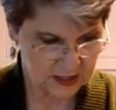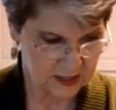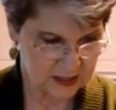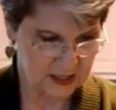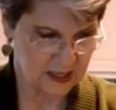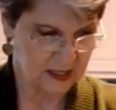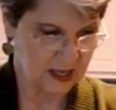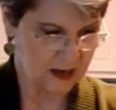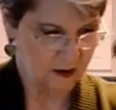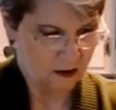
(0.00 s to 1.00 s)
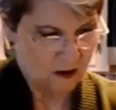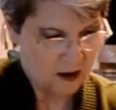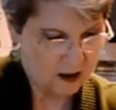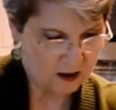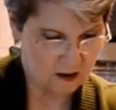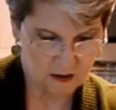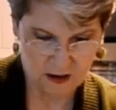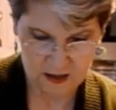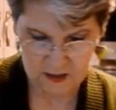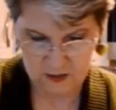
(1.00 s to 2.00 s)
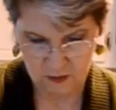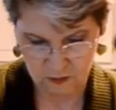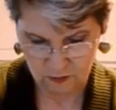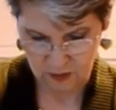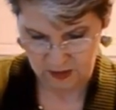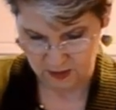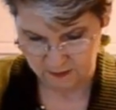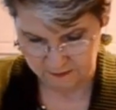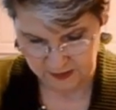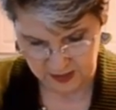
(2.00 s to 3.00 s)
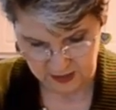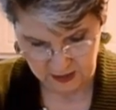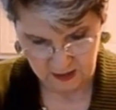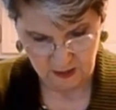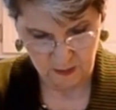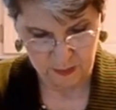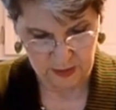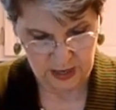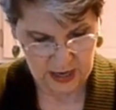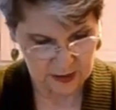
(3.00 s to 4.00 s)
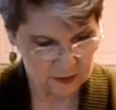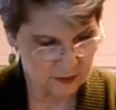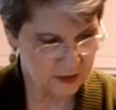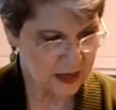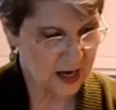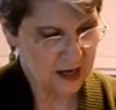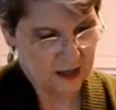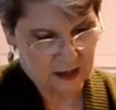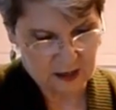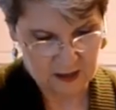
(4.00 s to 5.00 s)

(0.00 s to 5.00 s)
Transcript: Let's get that all onto a lovely platter that I can